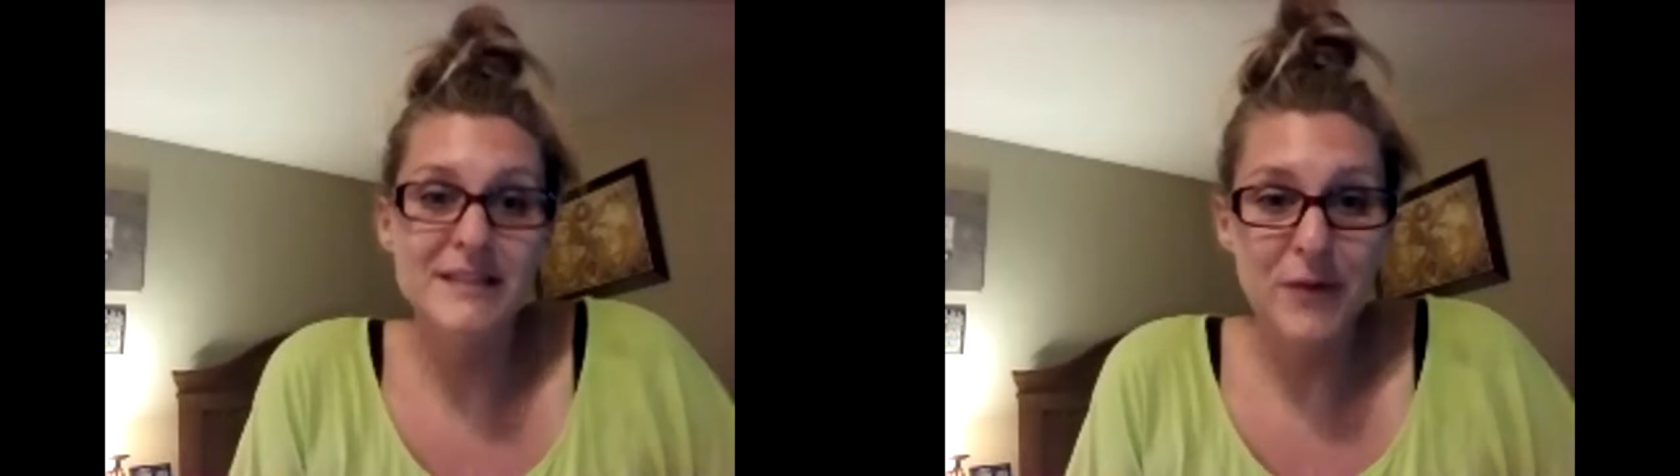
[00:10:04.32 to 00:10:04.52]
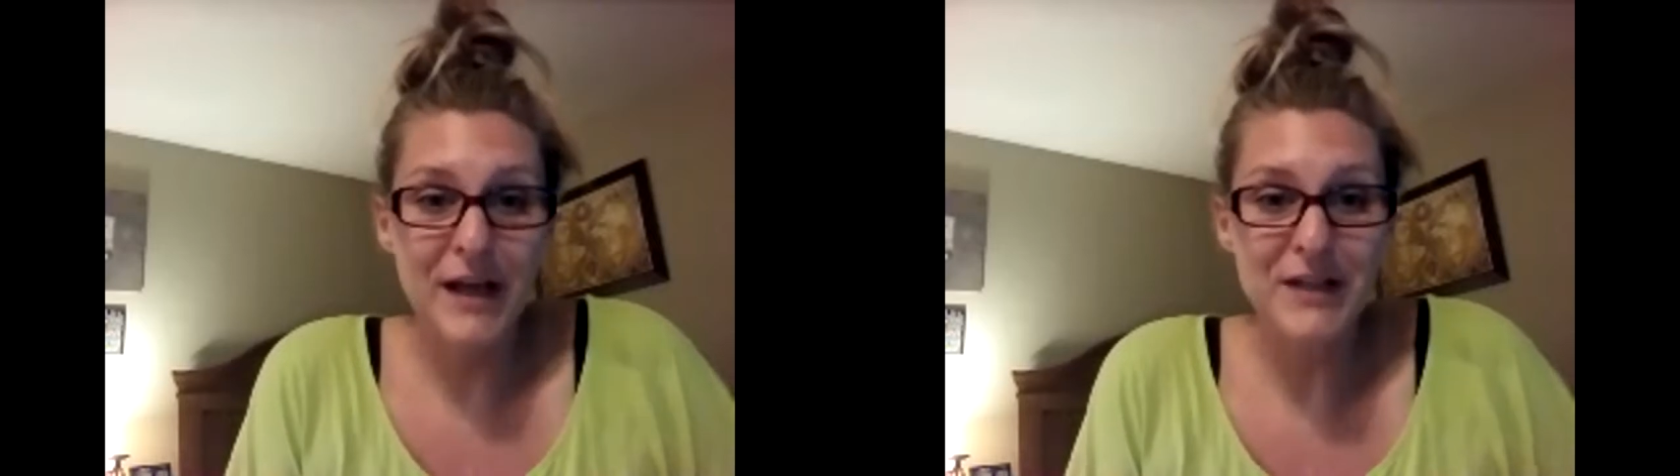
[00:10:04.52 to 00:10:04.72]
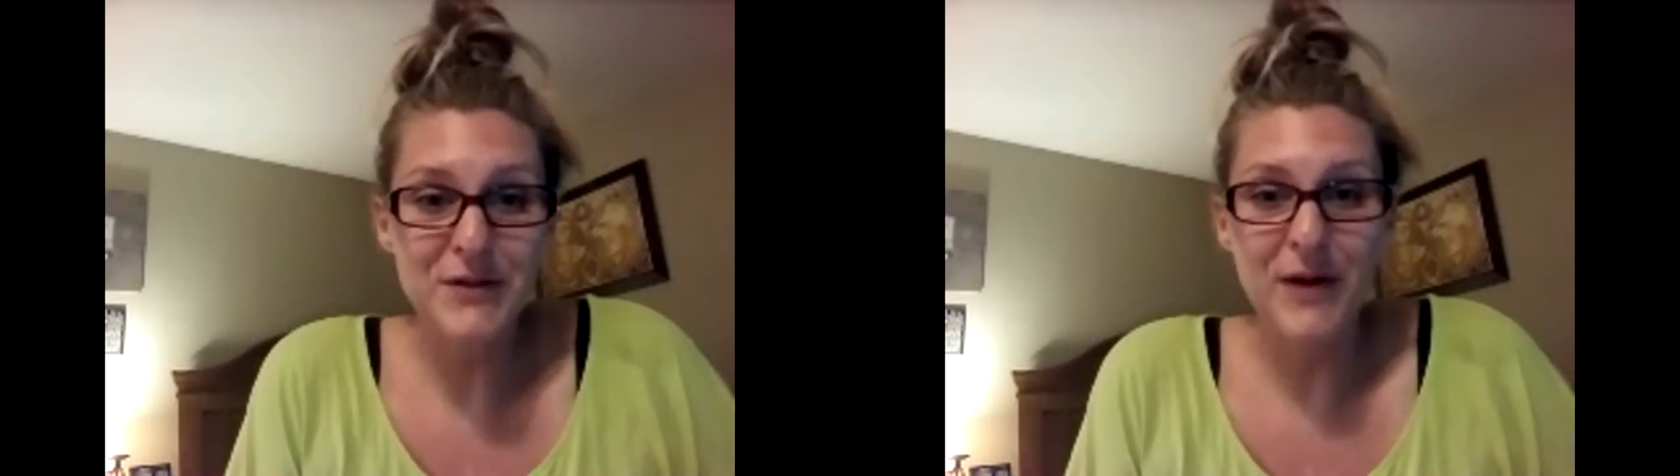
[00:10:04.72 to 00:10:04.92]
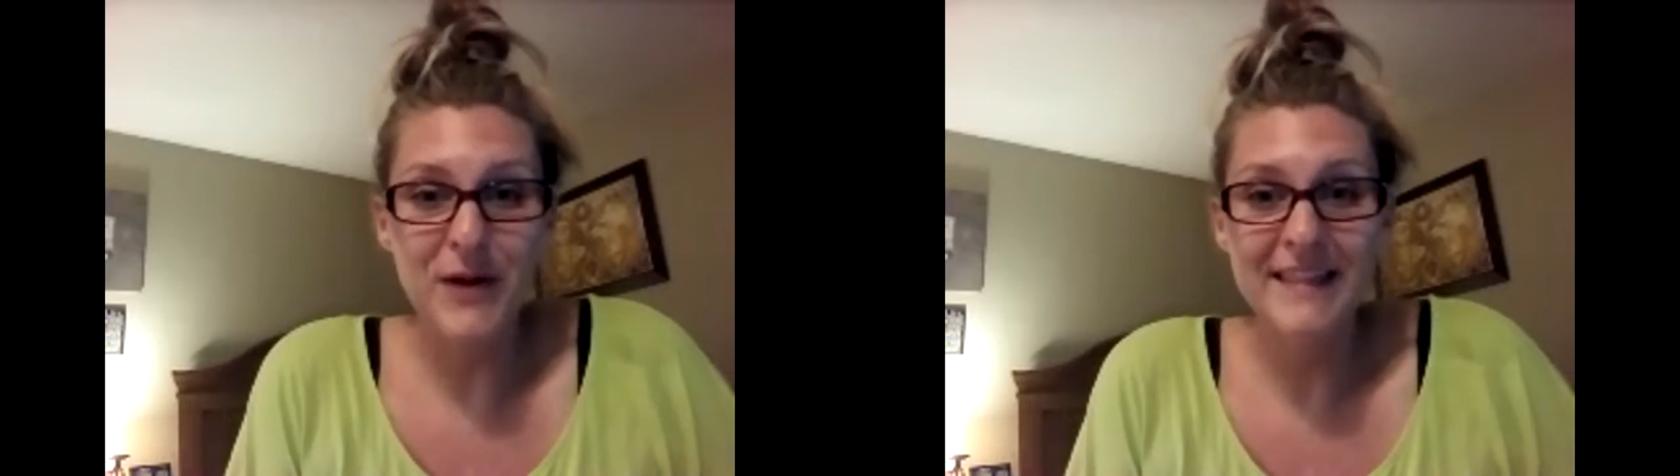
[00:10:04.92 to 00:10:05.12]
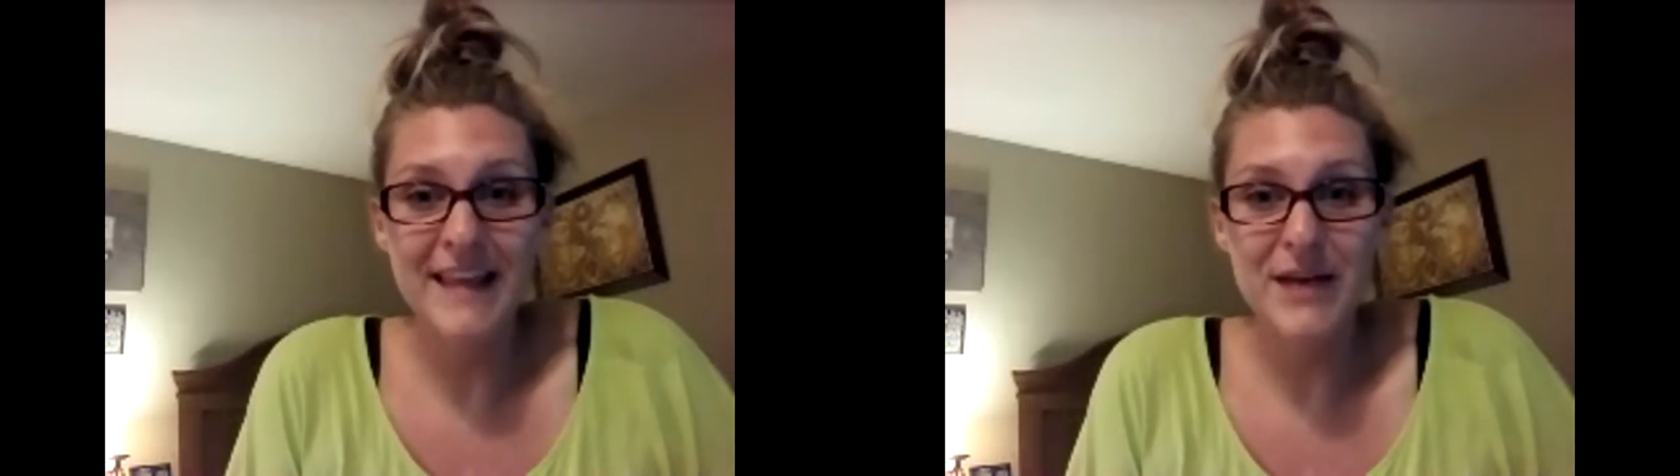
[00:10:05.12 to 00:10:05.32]
why you
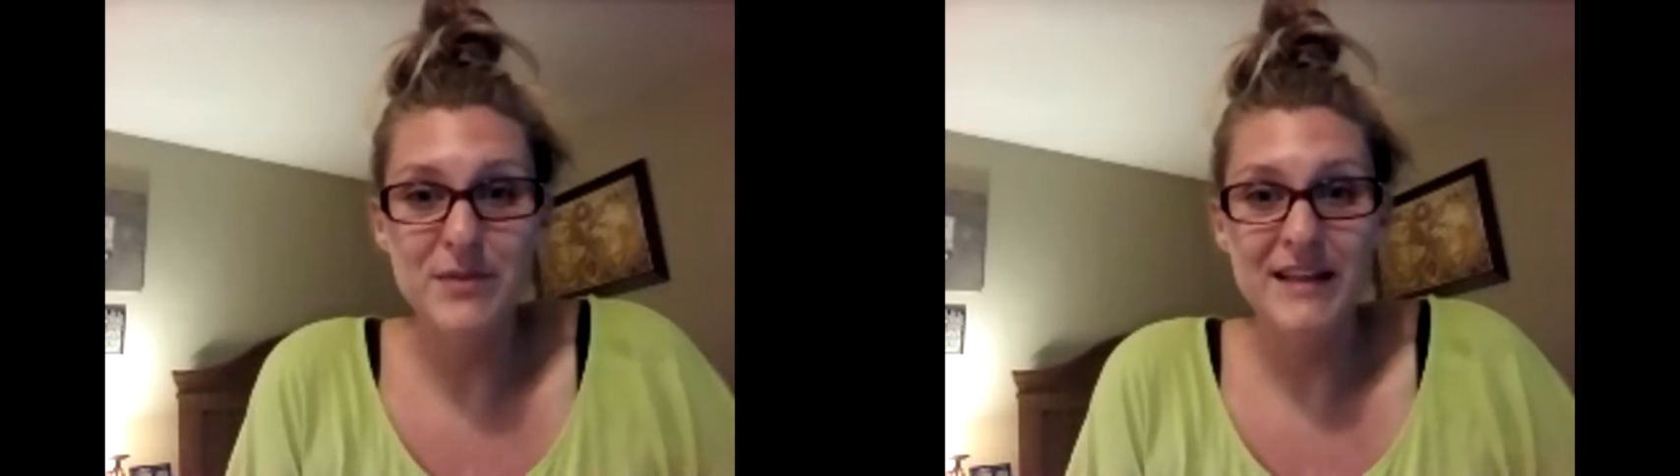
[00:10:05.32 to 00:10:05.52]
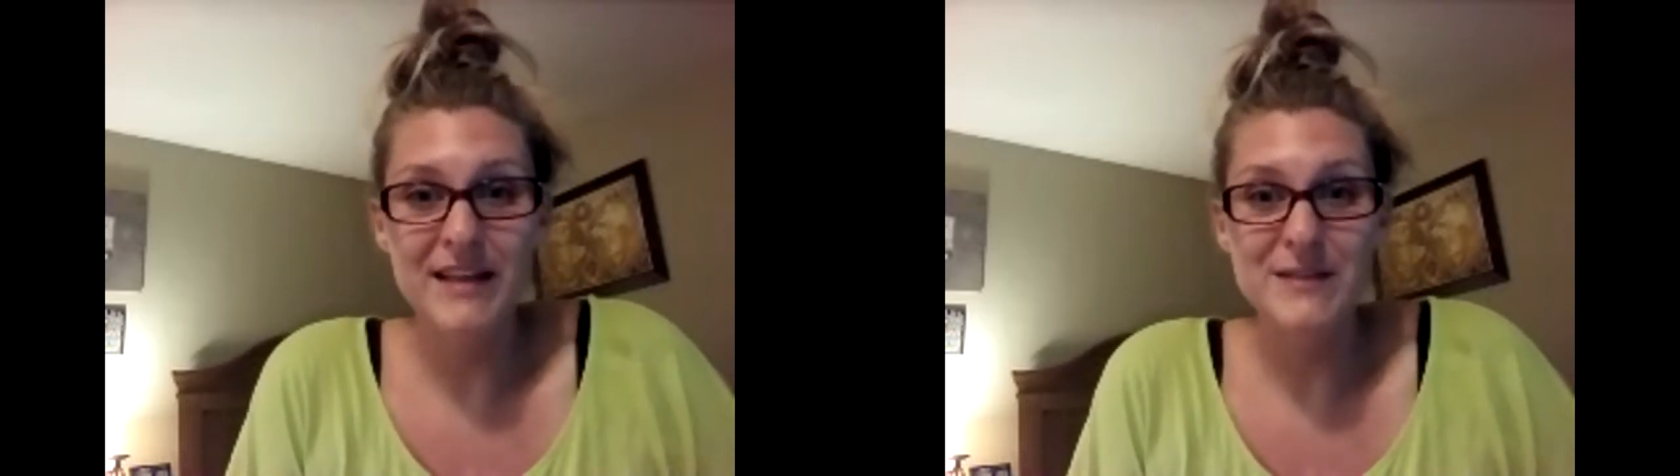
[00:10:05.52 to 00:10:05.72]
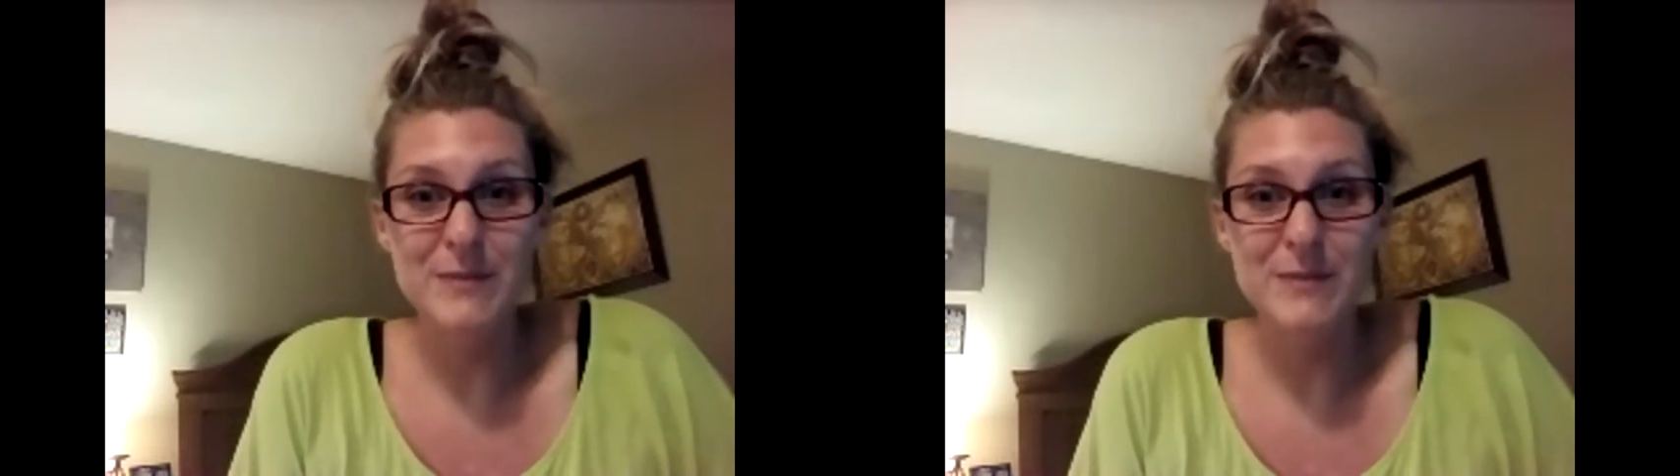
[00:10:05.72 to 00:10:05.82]
want them in this